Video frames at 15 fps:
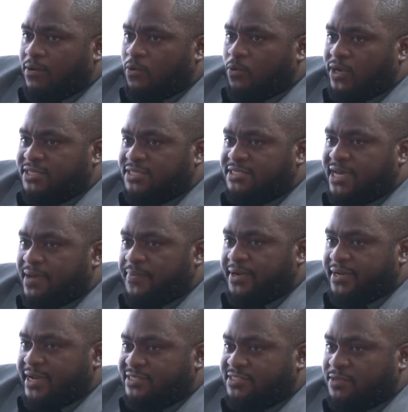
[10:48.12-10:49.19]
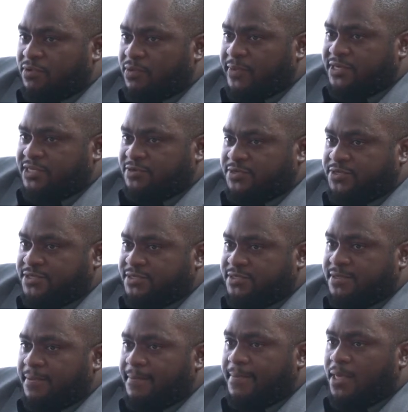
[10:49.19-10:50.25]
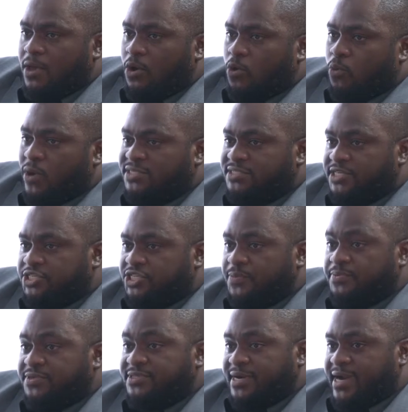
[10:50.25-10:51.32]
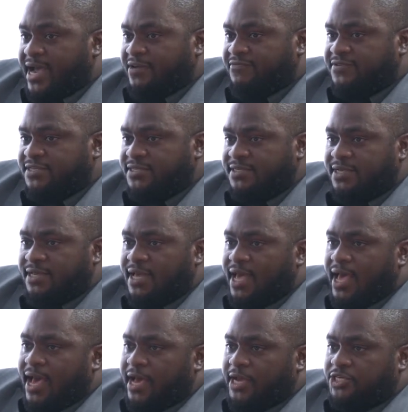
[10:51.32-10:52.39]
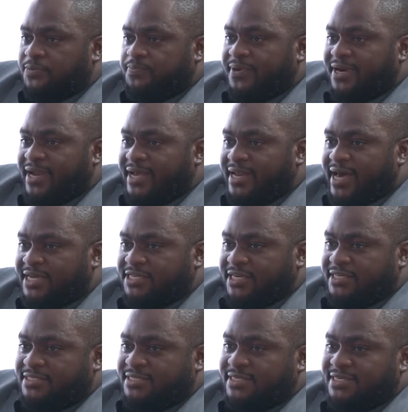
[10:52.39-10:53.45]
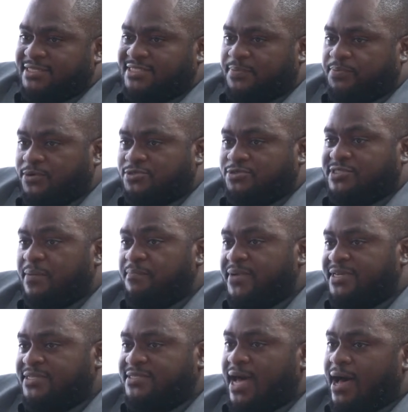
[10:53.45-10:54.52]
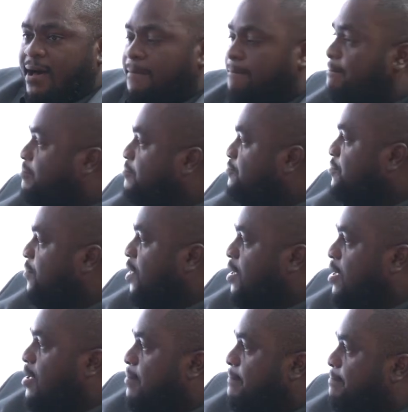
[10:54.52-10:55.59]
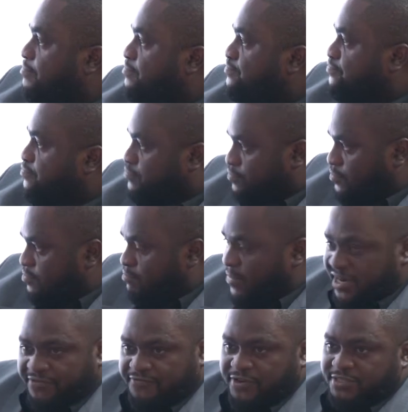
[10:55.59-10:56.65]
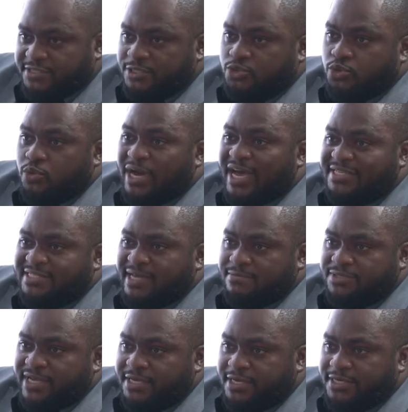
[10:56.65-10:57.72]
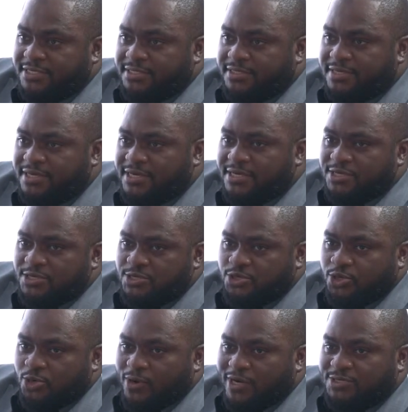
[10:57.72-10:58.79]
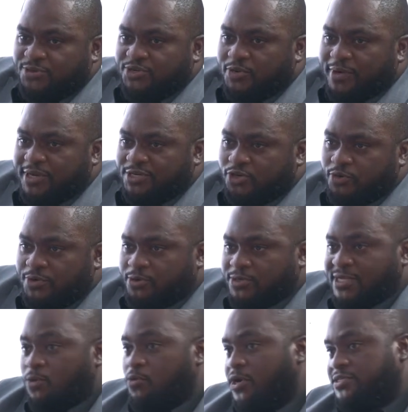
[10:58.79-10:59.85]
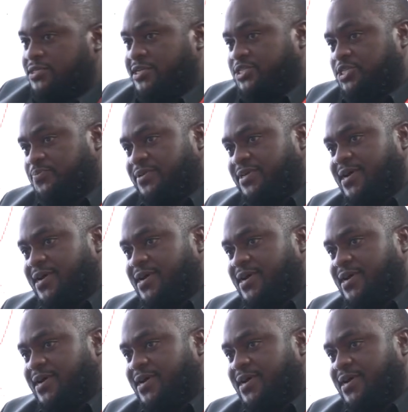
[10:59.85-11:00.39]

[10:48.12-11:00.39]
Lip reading: what is happening at the moment is, once the ship is arrived, a shipping line agent is supposed to submit the manifest to customs agent. So what we normally do, because I worked in a shipping